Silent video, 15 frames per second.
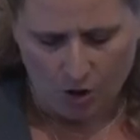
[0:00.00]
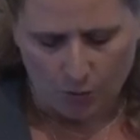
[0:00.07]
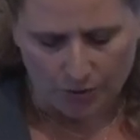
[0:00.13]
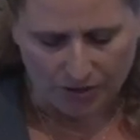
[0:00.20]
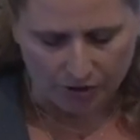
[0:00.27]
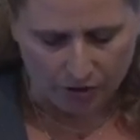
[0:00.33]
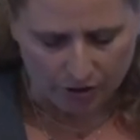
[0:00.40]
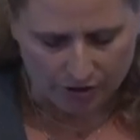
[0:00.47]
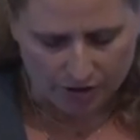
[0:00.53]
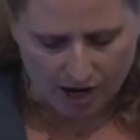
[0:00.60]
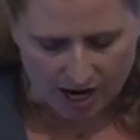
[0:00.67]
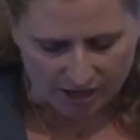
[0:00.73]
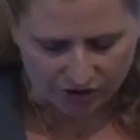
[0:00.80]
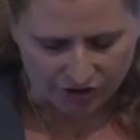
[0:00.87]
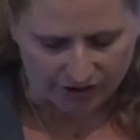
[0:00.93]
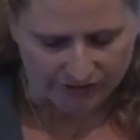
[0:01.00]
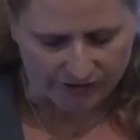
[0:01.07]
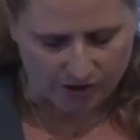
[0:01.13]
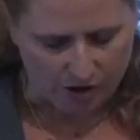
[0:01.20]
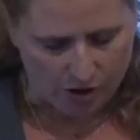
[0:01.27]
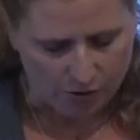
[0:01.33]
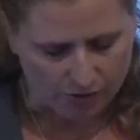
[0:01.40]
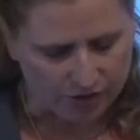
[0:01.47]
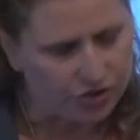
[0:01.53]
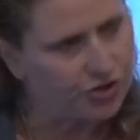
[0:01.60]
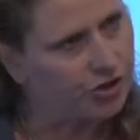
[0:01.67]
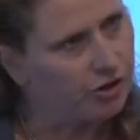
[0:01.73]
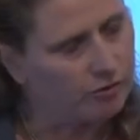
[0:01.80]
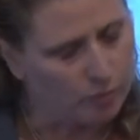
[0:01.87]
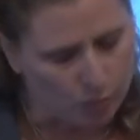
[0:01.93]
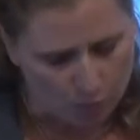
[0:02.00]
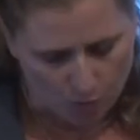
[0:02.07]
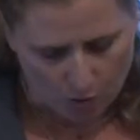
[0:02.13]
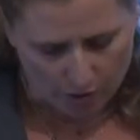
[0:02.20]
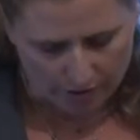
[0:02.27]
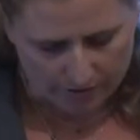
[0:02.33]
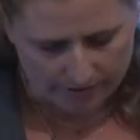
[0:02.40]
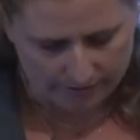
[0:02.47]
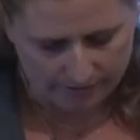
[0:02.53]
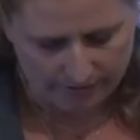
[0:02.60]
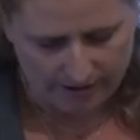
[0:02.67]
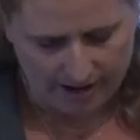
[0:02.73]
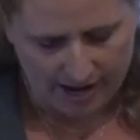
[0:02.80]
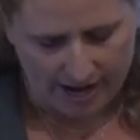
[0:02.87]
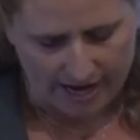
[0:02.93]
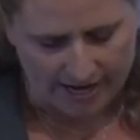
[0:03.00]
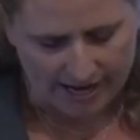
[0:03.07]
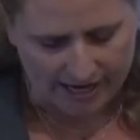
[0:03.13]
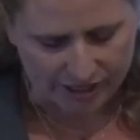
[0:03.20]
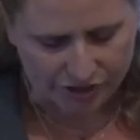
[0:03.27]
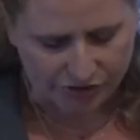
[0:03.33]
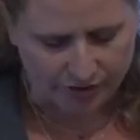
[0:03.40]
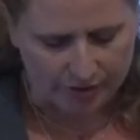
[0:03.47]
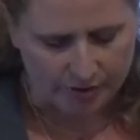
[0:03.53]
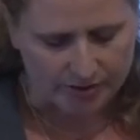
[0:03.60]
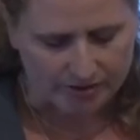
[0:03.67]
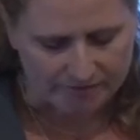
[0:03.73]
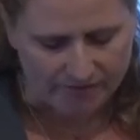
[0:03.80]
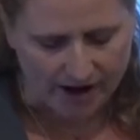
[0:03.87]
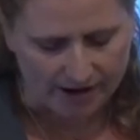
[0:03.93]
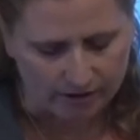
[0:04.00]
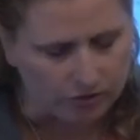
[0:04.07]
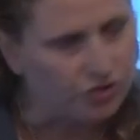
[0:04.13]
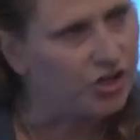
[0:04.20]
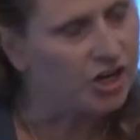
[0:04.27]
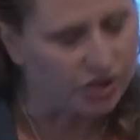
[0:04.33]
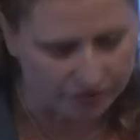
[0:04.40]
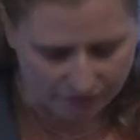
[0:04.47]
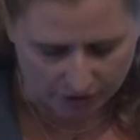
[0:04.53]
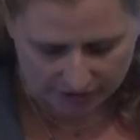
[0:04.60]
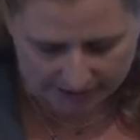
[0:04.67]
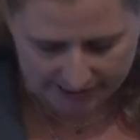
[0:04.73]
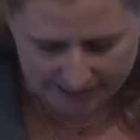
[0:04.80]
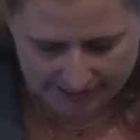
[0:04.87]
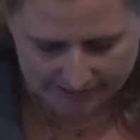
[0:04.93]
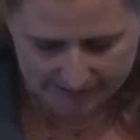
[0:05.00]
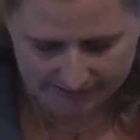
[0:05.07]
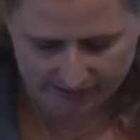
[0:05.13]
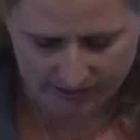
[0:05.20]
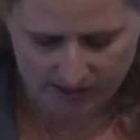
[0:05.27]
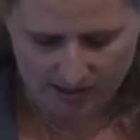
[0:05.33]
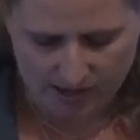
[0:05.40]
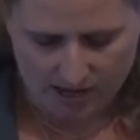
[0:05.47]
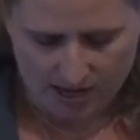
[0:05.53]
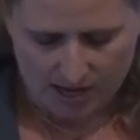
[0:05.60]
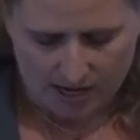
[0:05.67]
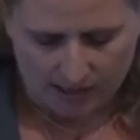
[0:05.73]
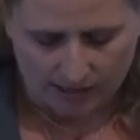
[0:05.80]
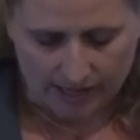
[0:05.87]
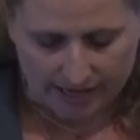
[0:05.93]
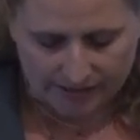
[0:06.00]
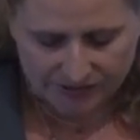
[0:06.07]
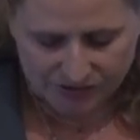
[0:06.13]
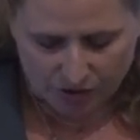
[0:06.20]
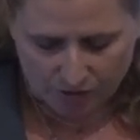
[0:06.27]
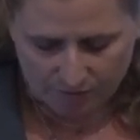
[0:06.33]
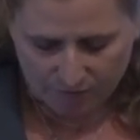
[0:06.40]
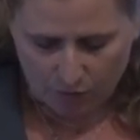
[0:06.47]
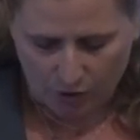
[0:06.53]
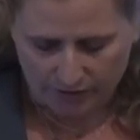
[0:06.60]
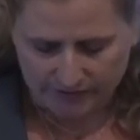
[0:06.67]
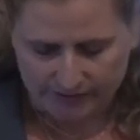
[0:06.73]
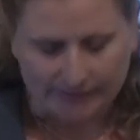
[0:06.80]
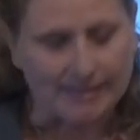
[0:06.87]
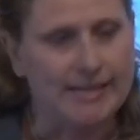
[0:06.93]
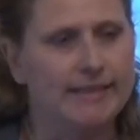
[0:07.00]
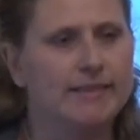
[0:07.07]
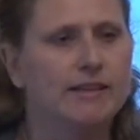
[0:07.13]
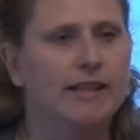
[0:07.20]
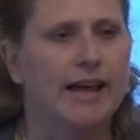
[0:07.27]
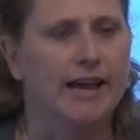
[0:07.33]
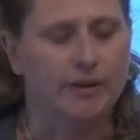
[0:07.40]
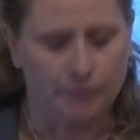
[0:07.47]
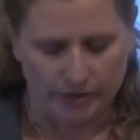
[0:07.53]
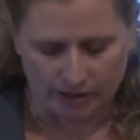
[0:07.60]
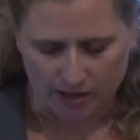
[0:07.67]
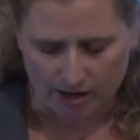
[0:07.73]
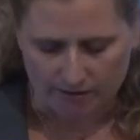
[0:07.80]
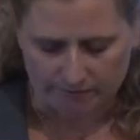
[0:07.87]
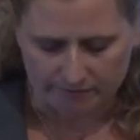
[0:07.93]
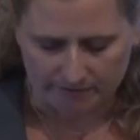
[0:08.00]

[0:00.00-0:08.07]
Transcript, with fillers: With a good conscience, our only sure reward, and history, the final judge of our deeds, let us go forth to lead the land we love.